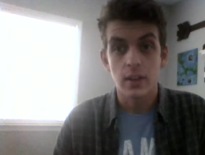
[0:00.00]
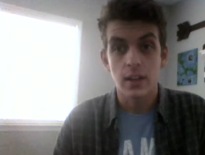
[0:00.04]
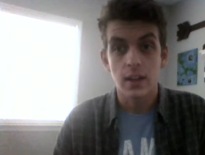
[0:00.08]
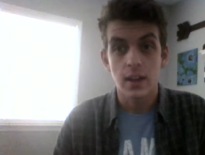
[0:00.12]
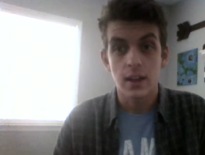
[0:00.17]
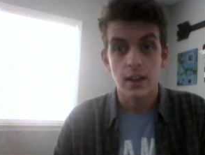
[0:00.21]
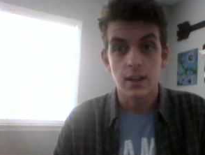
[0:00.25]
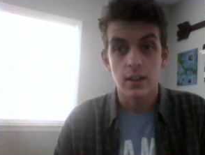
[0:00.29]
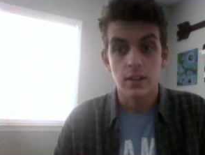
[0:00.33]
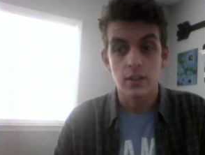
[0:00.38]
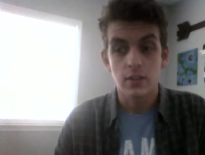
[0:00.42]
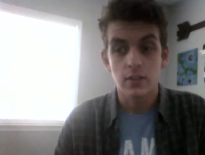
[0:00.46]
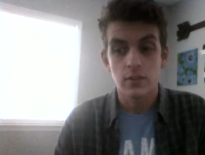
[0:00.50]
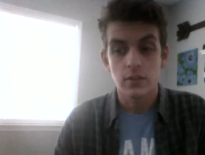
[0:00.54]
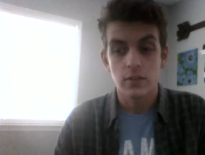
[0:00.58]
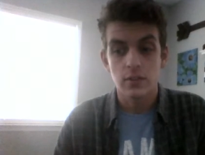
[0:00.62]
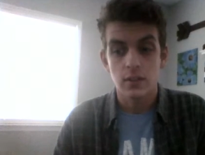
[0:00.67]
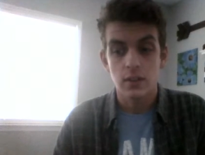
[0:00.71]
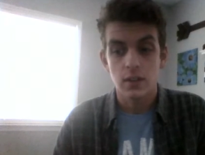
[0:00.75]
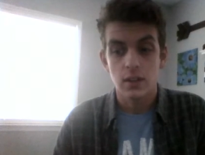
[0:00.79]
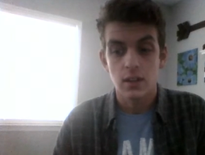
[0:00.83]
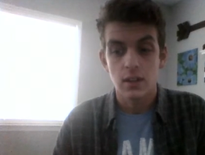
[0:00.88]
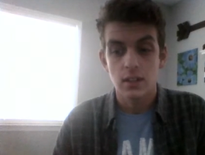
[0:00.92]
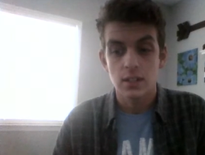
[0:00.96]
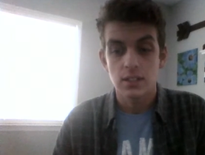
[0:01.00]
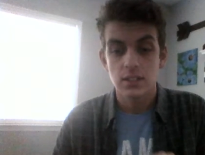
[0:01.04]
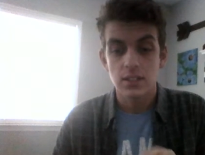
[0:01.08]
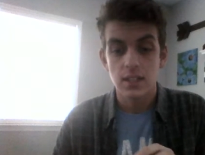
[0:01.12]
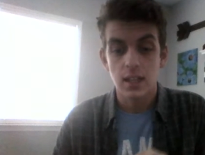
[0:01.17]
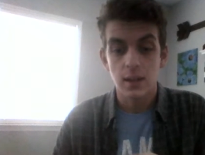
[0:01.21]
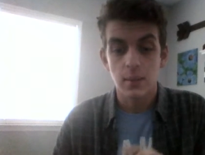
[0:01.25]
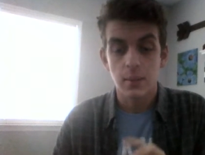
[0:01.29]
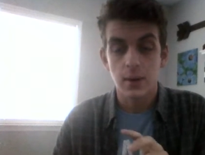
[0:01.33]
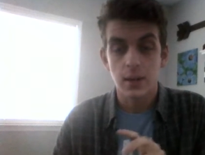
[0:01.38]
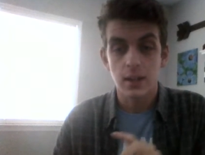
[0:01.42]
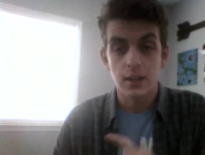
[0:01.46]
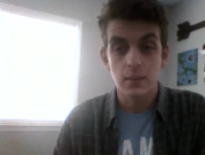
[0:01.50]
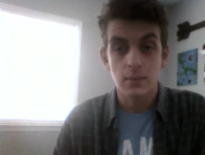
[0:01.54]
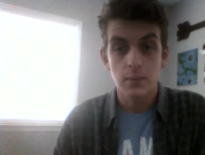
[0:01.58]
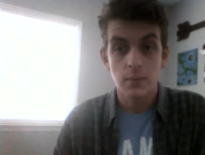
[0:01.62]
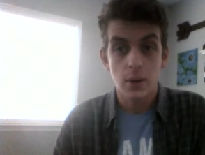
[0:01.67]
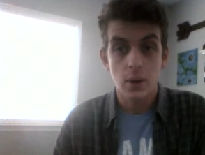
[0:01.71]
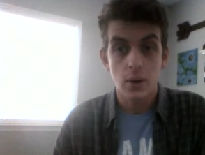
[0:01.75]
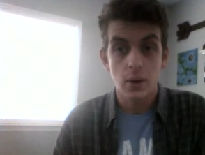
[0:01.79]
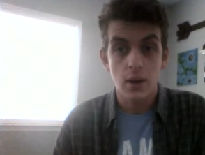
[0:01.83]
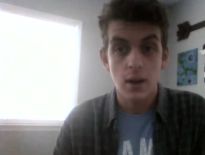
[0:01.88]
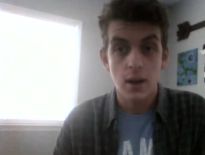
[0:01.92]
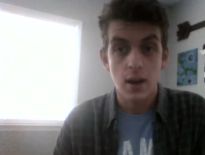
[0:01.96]
They kind of celebrate
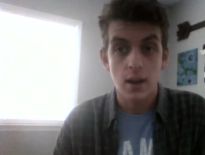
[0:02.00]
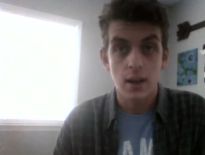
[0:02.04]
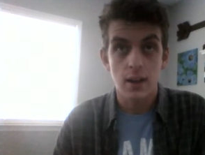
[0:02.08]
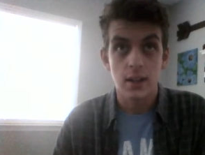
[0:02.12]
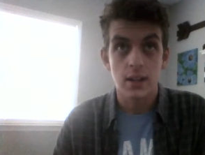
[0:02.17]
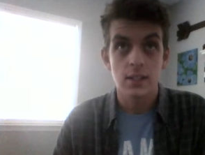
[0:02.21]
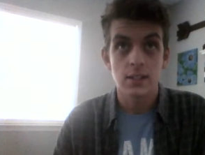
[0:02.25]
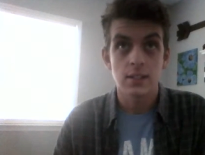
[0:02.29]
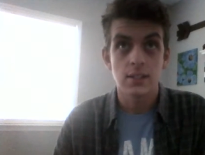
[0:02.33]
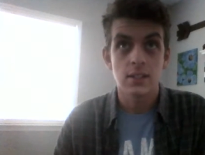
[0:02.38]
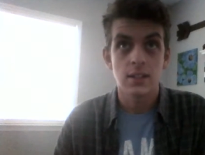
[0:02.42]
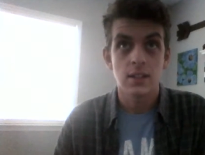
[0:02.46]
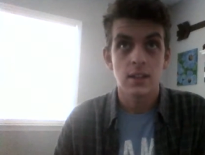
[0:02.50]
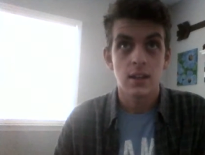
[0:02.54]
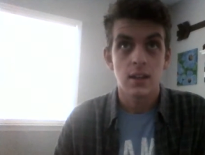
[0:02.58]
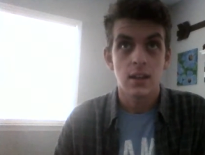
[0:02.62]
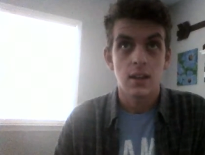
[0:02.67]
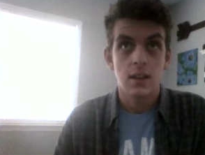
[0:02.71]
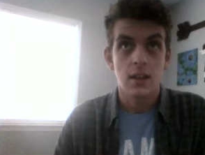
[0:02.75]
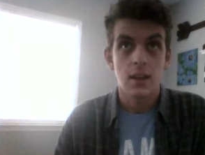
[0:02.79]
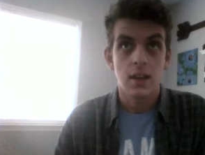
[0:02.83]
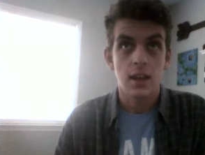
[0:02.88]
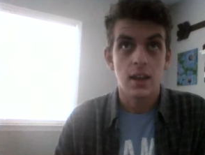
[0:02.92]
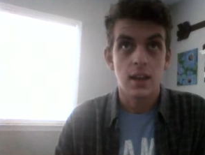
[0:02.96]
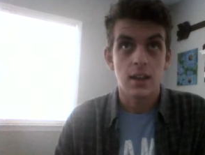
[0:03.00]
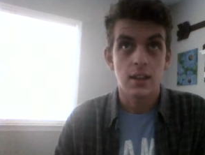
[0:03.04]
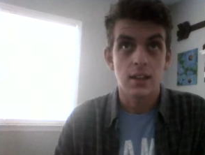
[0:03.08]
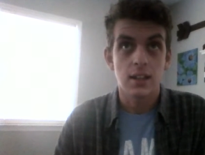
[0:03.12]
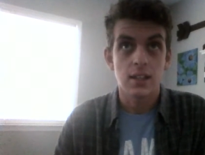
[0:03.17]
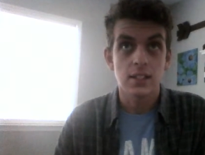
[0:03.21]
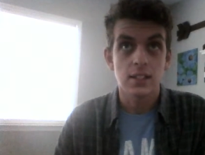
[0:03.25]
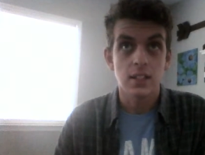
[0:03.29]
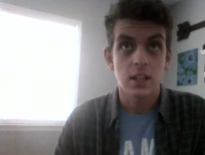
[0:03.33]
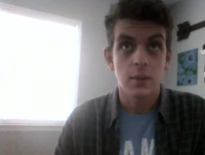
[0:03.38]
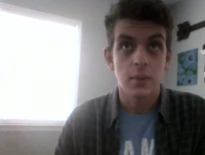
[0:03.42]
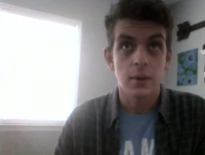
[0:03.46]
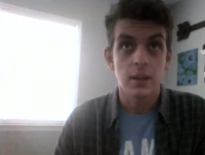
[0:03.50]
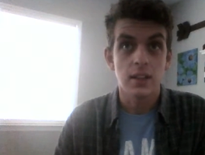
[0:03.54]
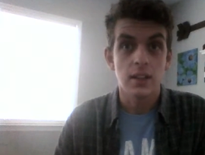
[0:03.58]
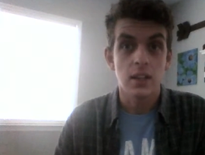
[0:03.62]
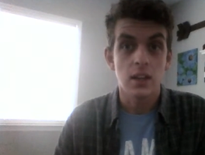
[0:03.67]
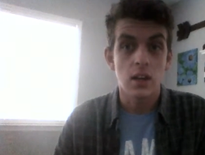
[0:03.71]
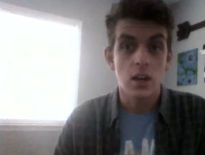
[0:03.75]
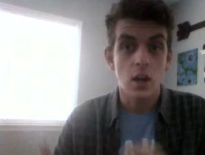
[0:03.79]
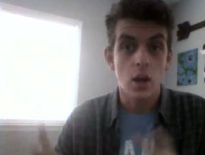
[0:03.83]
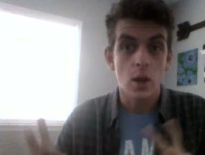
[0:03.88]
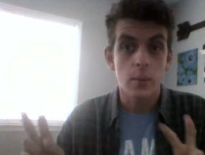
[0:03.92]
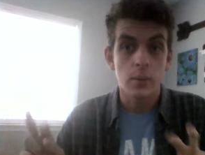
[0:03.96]
Pocahontas and they celebrate
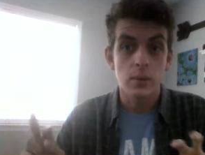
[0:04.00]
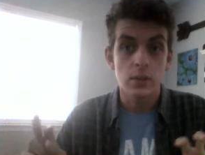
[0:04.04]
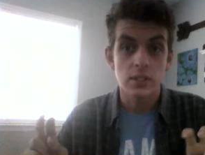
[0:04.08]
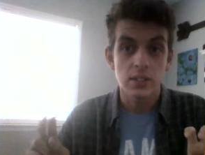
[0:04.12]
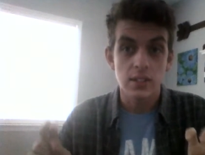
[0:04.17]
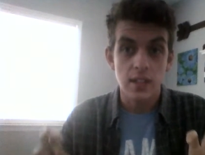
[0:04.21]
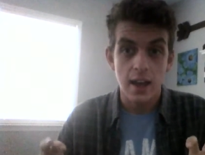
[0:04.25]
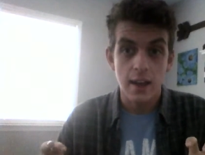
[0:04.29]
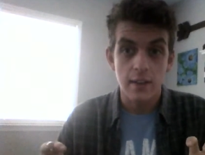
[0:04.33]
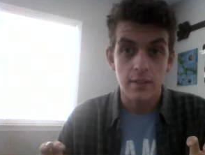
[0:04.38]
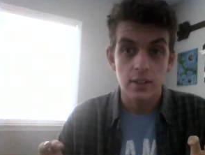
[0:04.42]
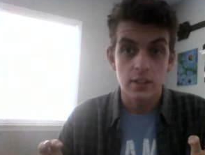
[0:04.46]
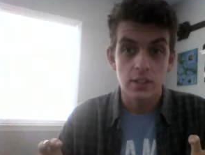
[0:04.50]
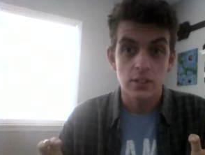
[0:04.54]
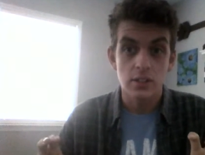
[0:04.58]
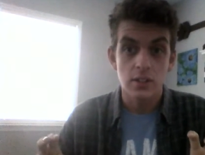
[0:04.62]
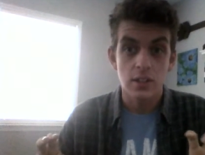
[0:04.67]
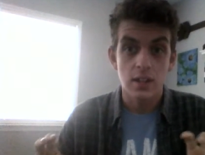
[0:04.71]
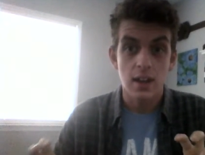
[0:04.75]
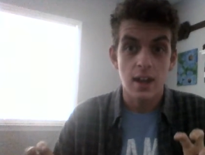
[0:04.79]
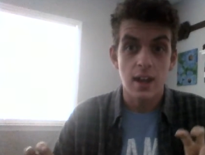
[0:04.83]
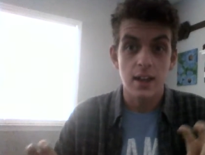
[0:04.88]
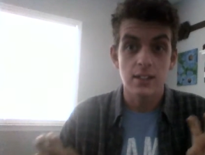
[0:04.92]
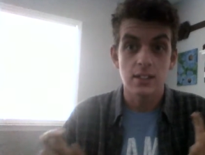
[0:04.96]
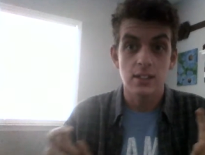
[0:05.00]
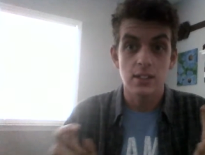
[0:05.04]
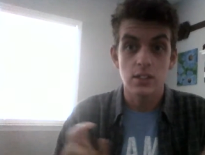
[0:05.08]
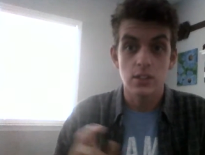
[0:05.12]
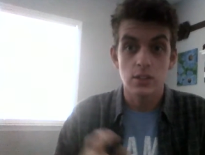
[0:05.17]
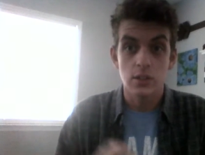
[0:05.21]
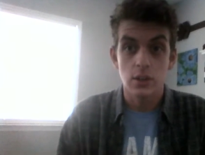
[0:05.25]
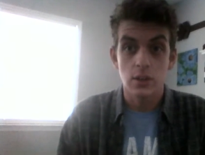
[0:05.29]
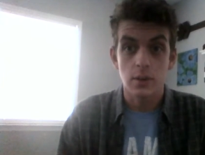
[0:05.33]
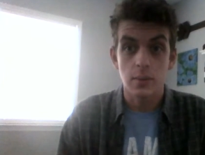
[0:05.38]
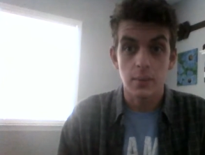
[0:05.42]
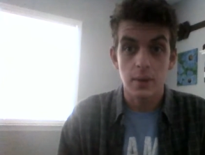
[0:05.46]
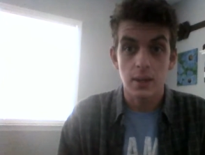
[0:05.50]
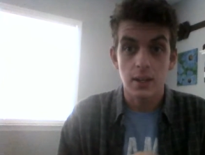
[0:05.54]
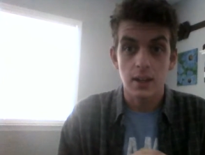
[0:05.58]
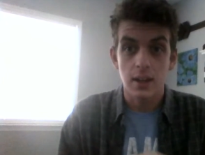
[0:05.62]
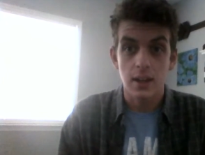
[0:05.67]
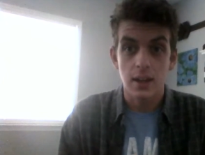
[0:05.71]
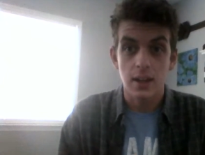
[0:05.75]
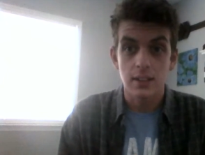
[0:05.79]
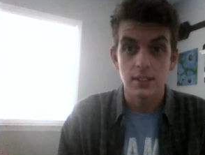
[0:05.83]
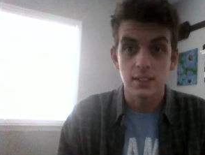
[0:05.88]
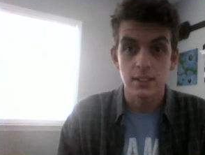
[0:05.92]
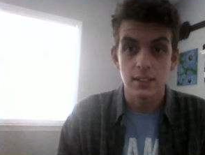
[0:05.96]
the noble savage that has these
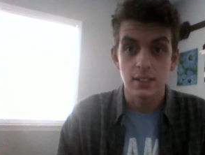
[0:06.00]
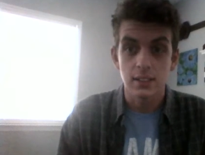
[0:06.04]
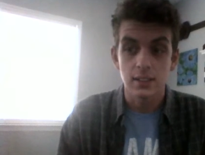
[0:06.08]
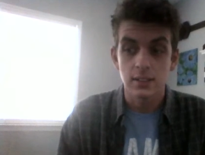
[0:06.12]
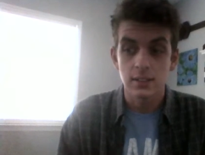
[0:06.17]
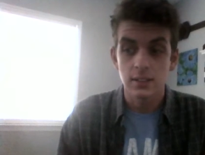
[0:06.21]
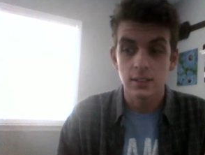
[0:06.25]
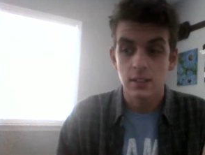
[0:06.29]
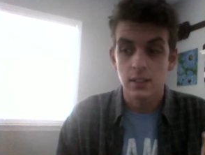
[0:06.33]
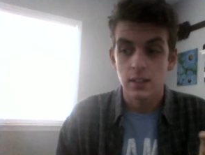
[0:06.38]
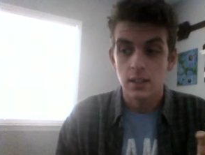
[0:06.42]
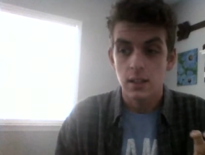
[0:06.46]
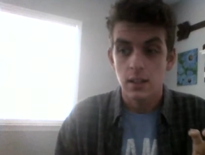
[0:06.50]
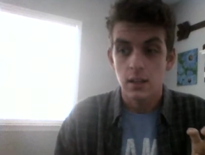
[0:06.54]
European ideas